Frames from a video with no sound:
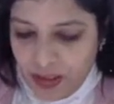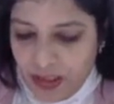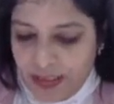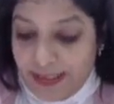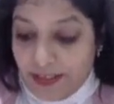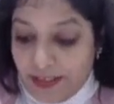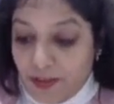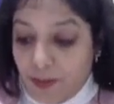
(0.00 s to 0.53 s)

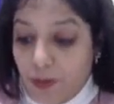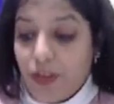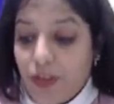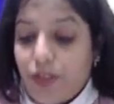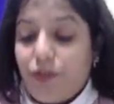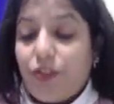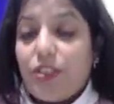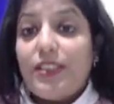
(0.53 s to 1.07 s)
This
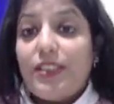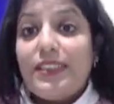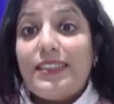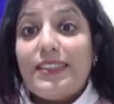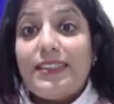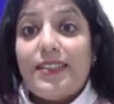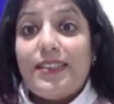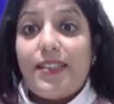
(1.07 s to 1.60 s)

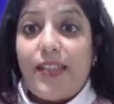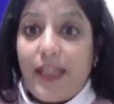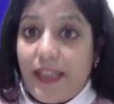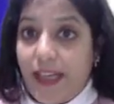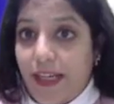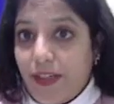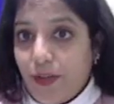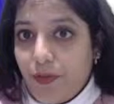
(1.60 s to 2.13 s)
is
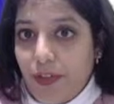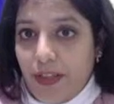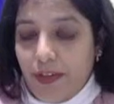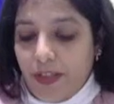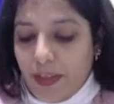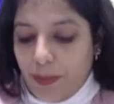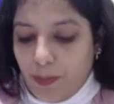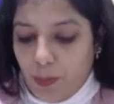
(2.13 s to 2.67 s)
again a very
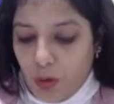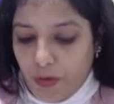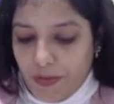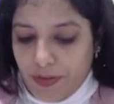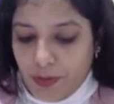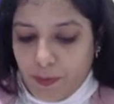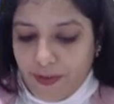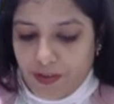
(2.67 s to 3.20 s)

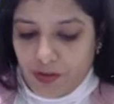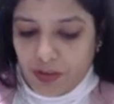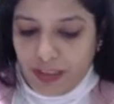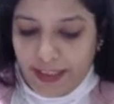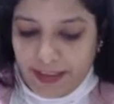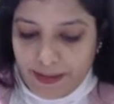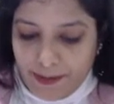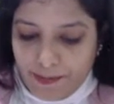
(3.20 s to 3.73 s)
important question,
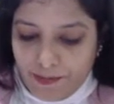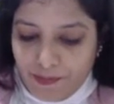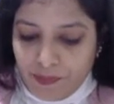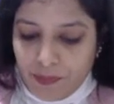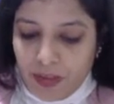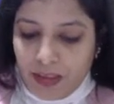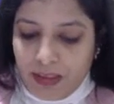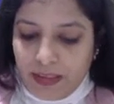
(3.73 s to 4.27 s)
guys.
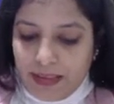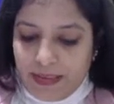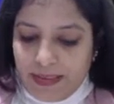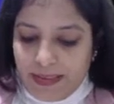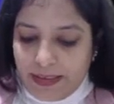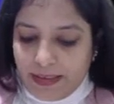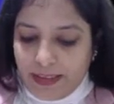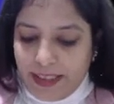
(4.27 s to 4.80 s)

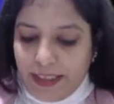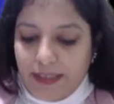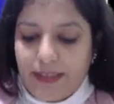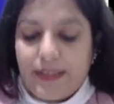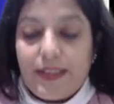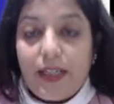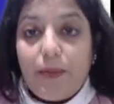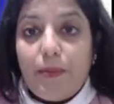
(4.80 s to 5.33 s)
Certain
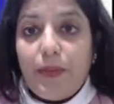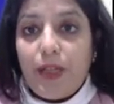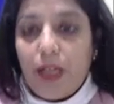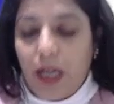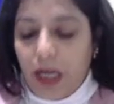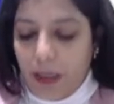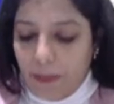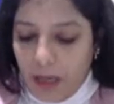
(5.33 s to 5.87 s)
sum
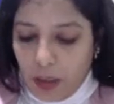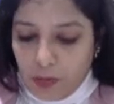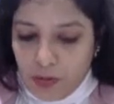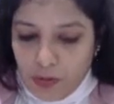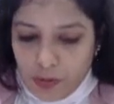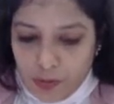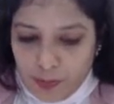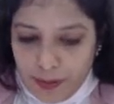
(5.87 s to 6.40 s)
amounts
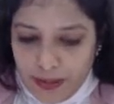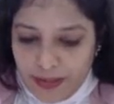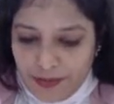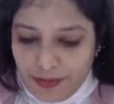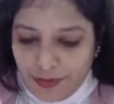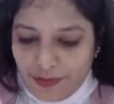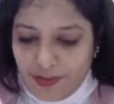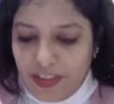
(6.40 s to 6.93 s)
to rupees
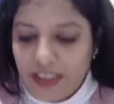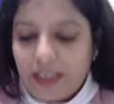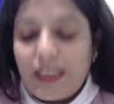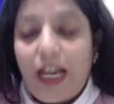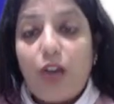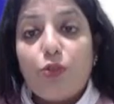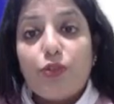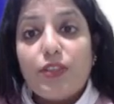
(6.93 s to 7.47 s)

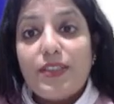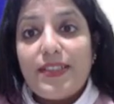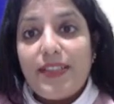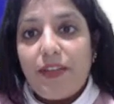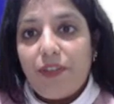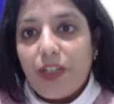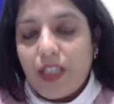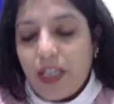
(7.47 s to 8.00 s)

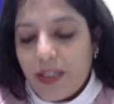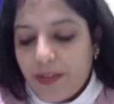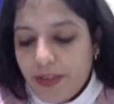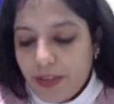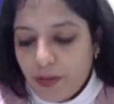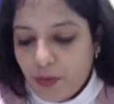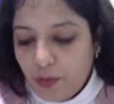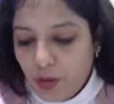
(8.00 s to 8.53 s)

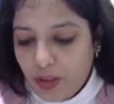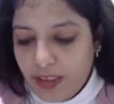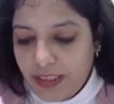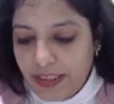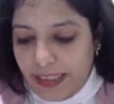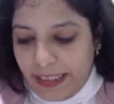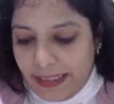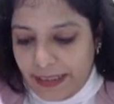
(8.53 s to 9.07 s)

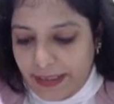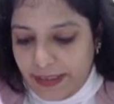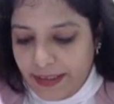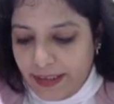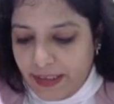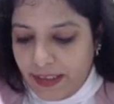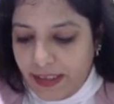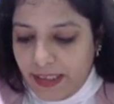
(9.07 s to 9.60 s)
15,748
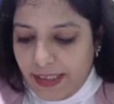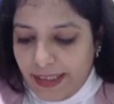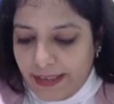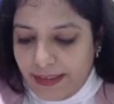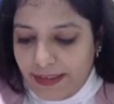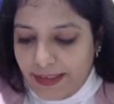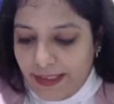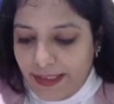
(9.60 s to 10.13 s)
in
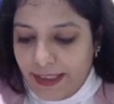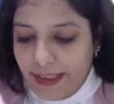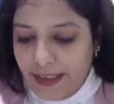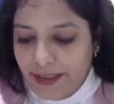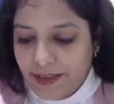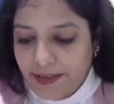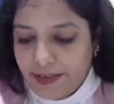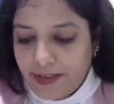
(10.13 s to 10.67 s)
3
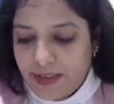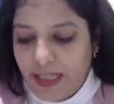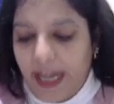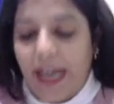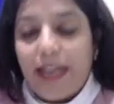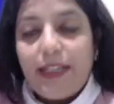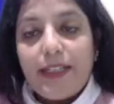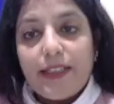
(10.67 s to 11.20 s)
years
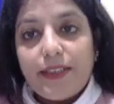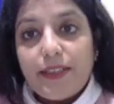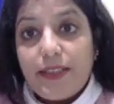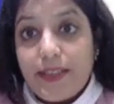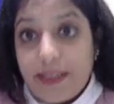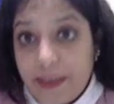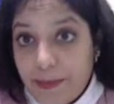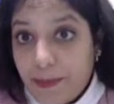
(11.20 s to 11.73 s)
at
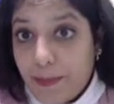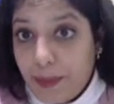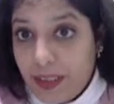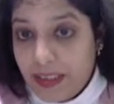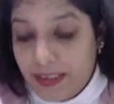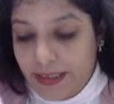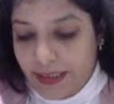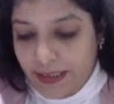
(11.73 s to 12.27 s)
simple
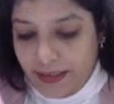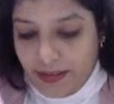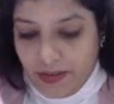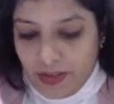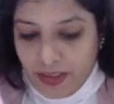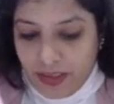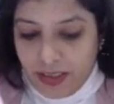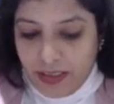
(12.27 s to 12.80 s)

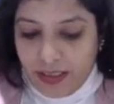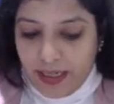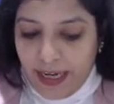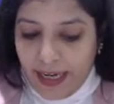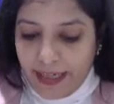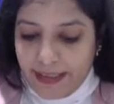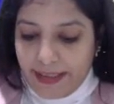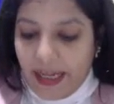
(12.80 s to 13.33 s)
interest
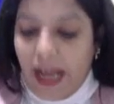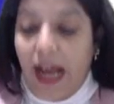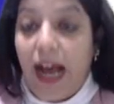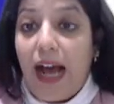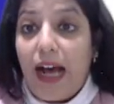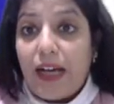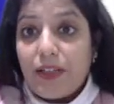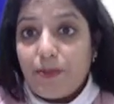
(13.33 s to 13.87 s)
at
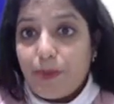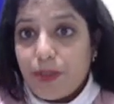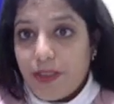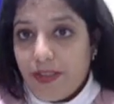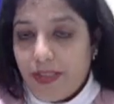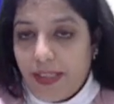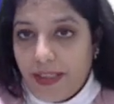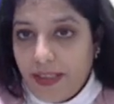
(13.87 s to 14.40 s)

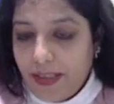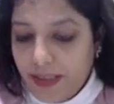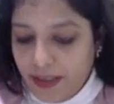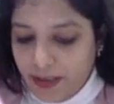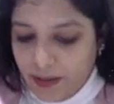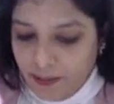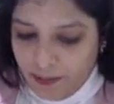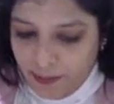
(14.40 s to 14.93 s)
R%
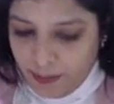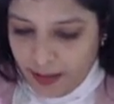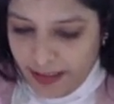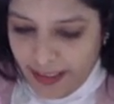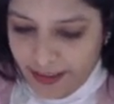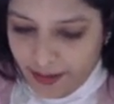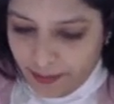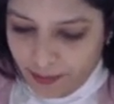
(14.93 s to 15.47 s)
per
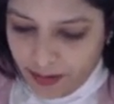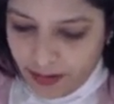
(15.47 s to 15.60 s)
annum.